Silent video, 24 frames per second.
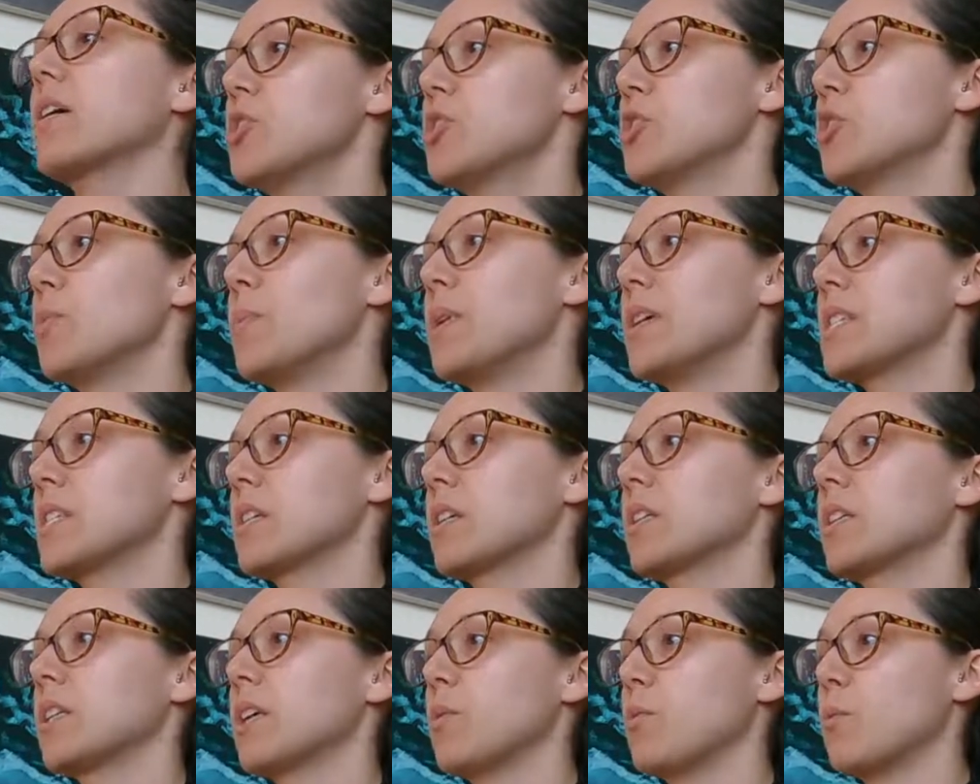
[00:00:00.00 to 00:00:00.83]
So
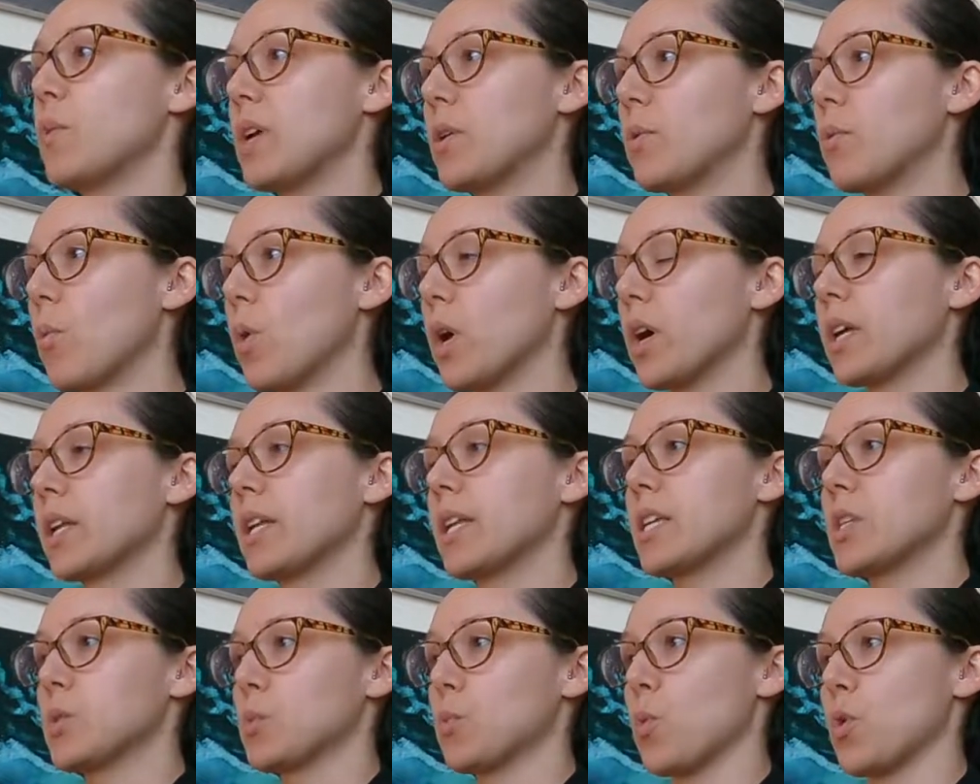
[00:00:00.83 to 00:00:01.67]
basically week 1
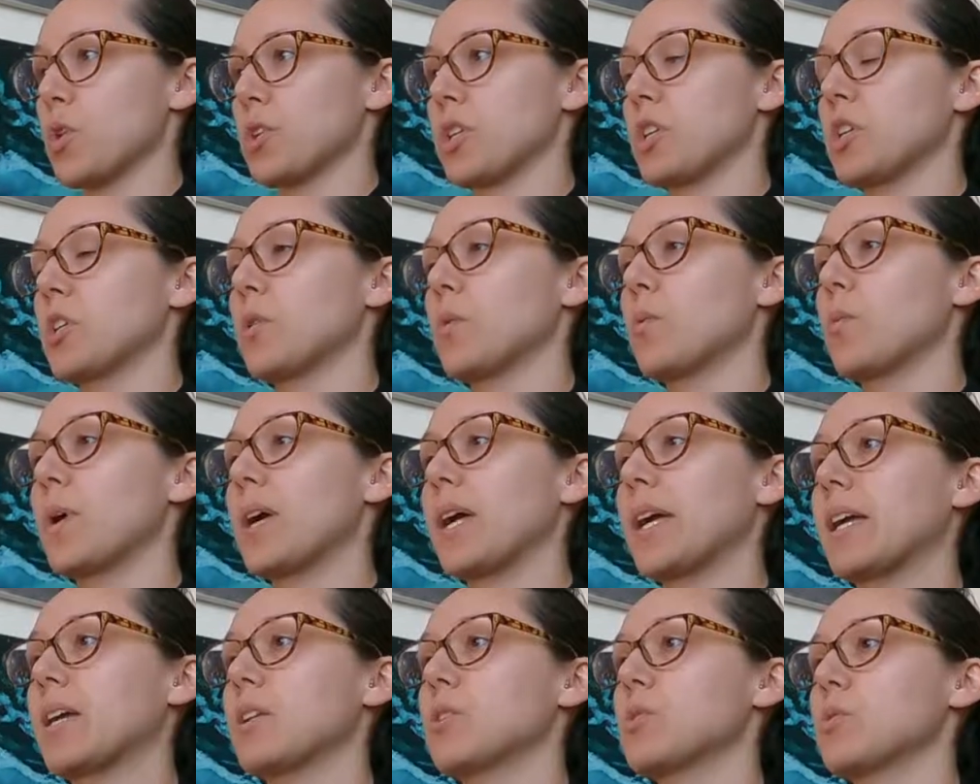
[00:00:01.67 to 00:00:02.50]
is working your
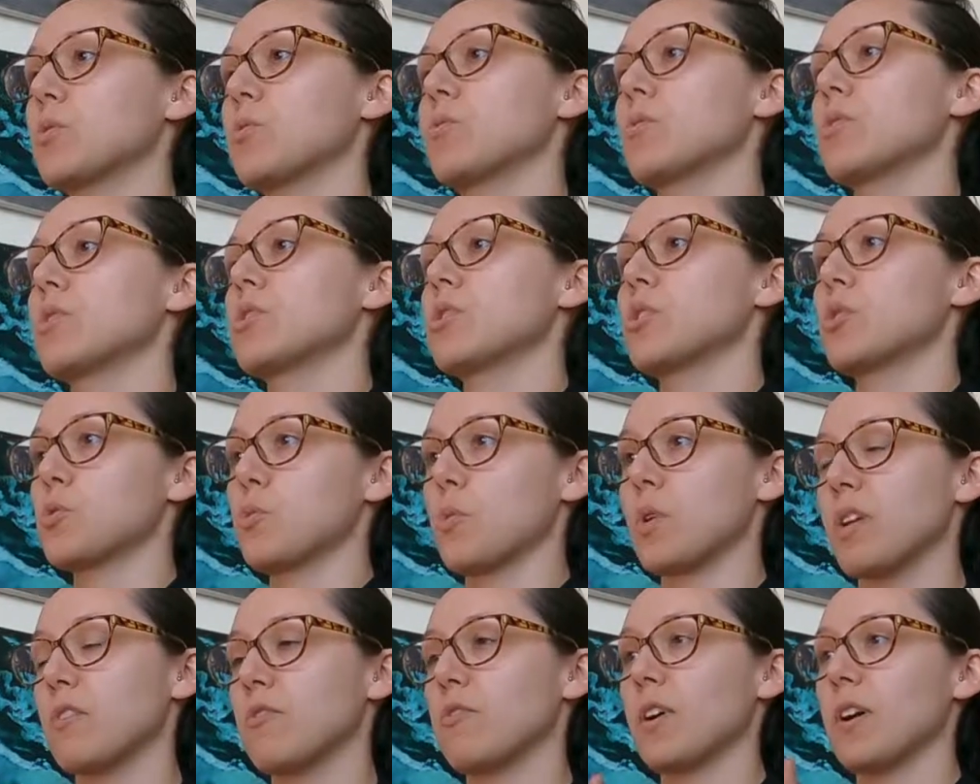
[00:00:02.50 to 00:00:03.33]
way towards a
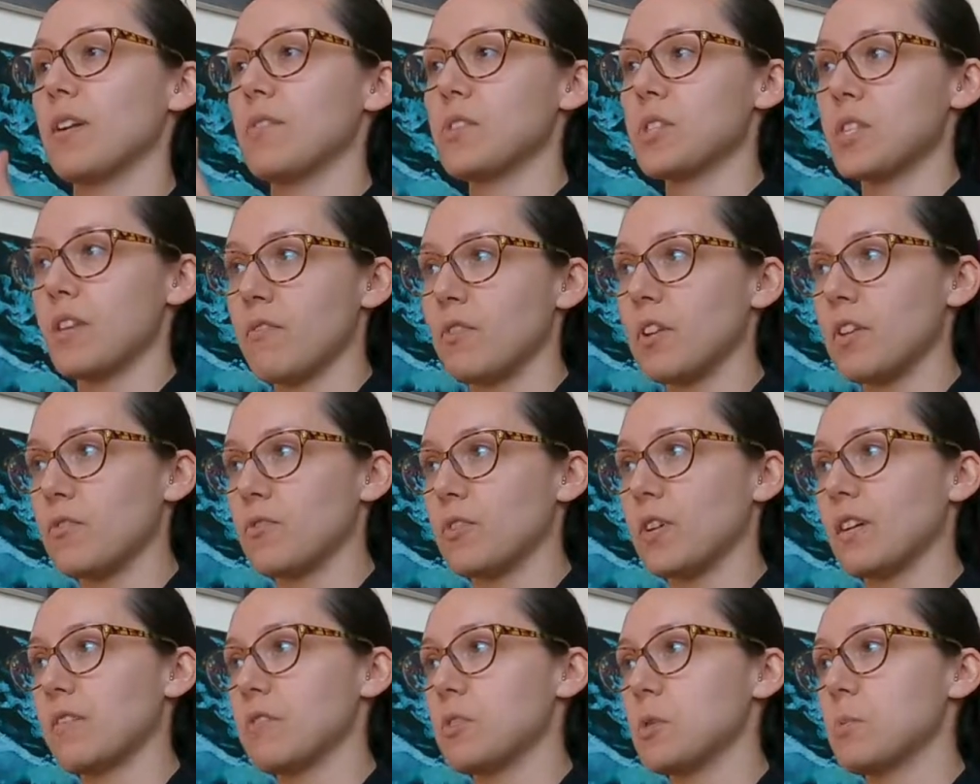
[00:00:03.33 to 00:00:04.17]

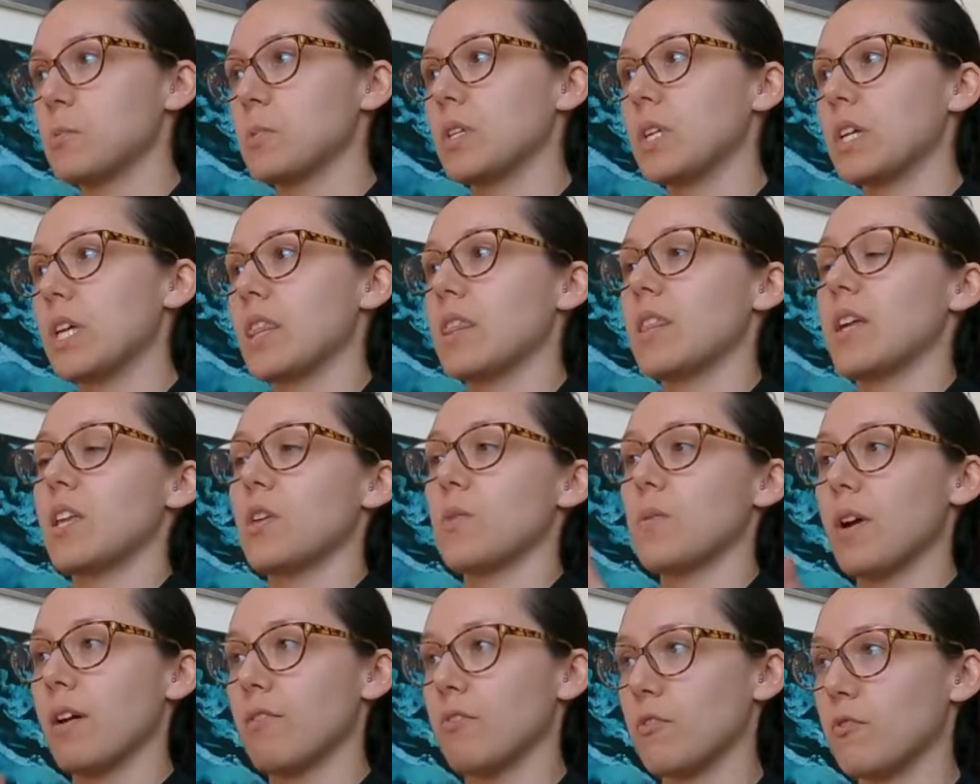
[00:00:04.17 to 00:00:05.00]
25-75 split, then
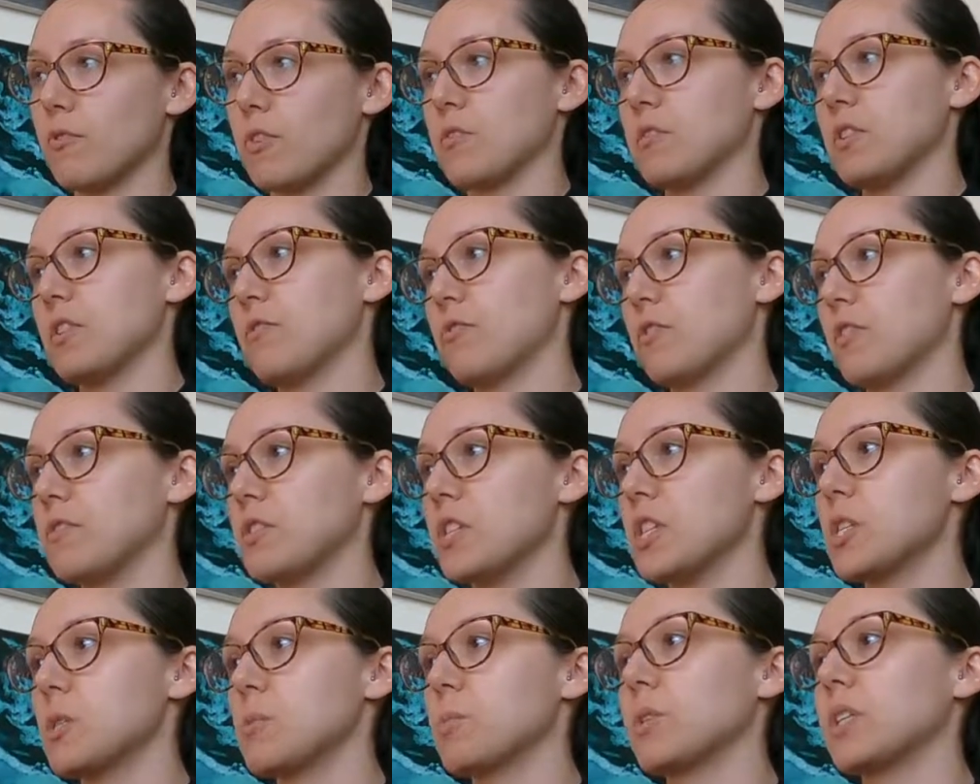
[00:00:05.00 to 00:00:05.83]
you have a
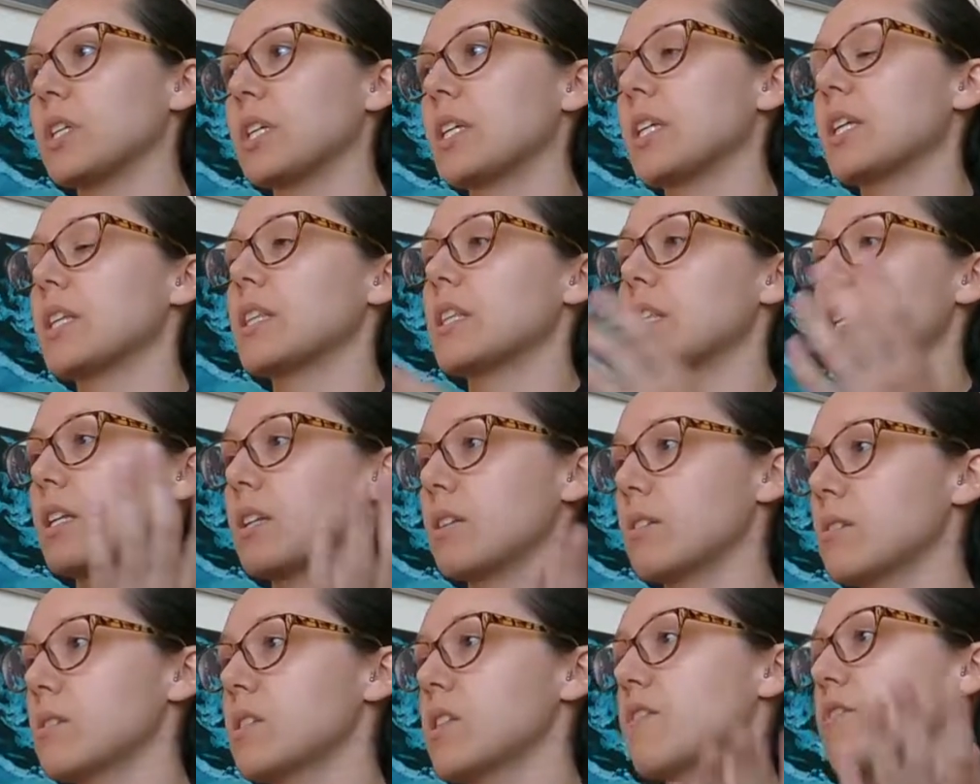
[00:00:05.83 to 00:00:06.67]
50-50 split, and
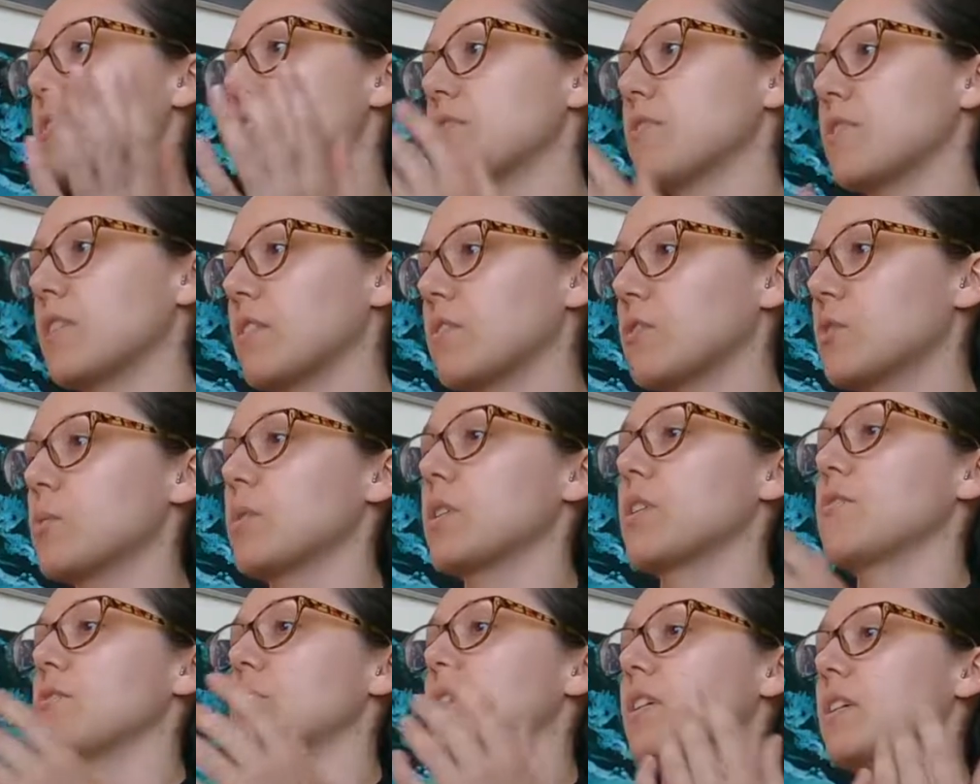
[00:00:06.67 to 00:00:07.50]
then
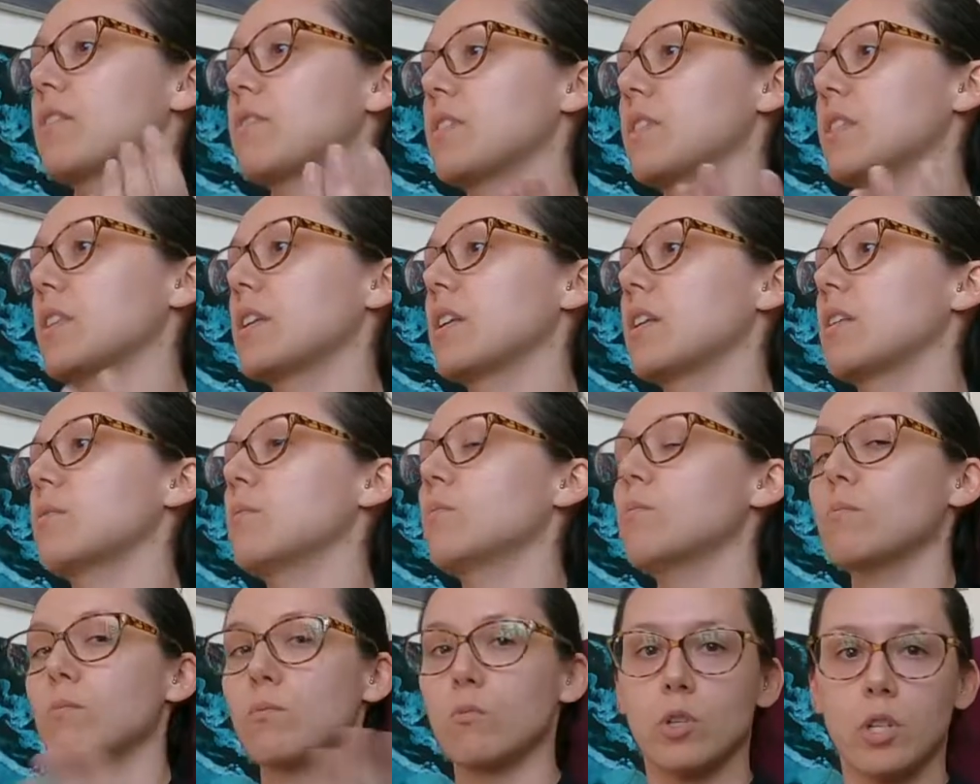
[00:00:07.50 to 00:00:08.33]
75-25, and then
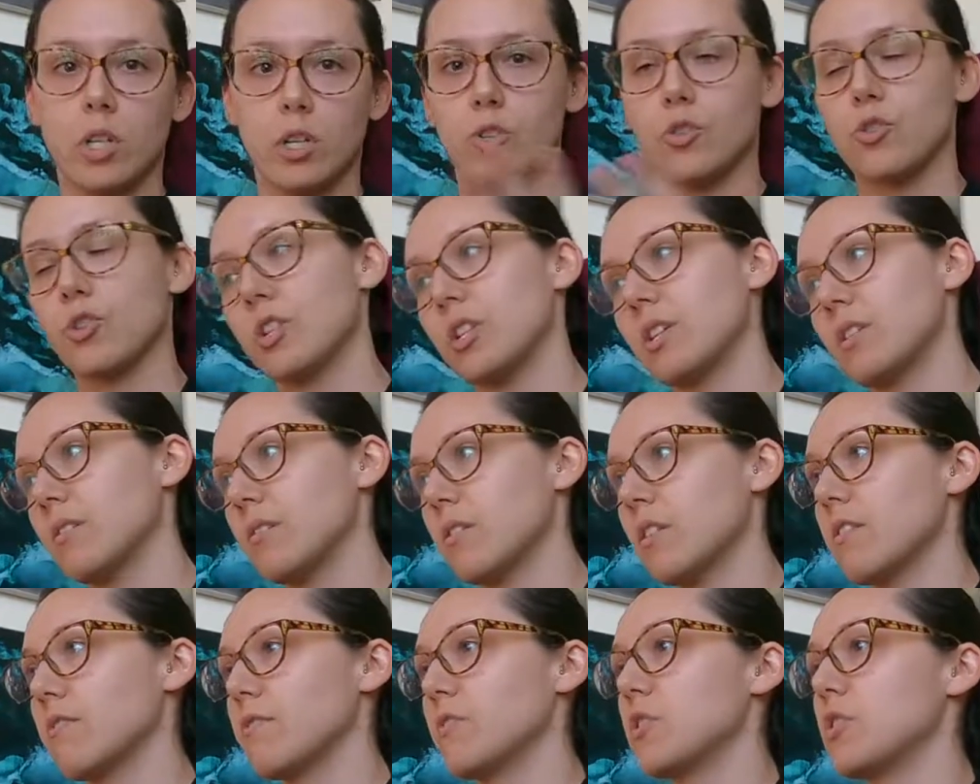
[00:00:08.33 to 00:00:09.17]
100
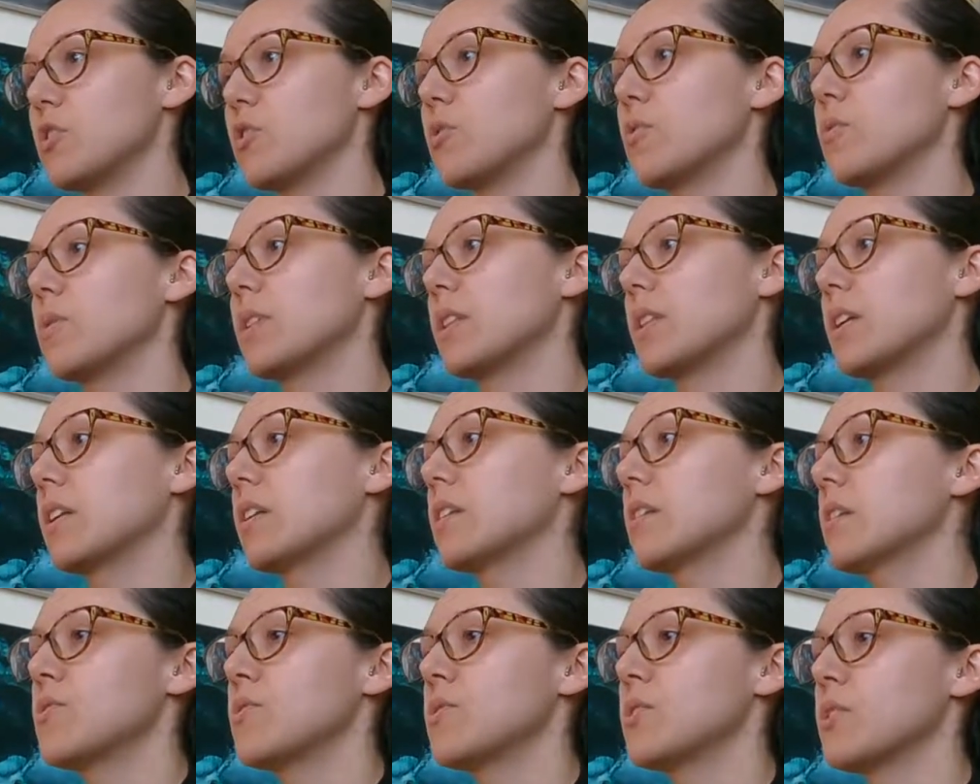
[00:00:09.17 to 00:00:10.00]
of the new and
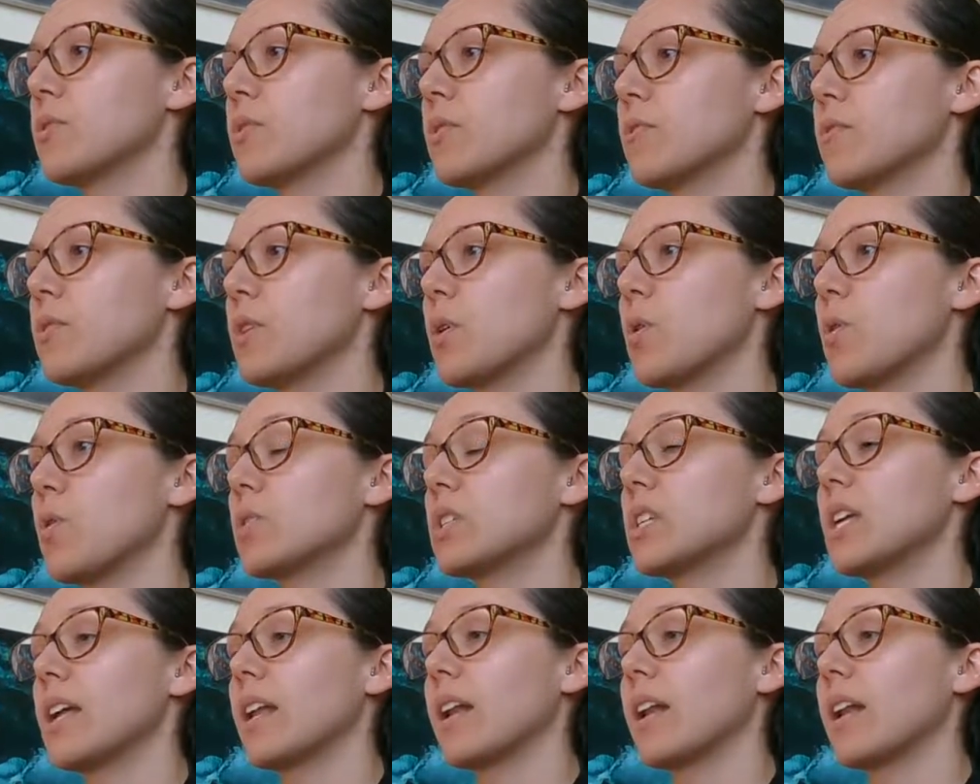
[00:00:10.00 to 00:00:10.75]
then 0 of the old.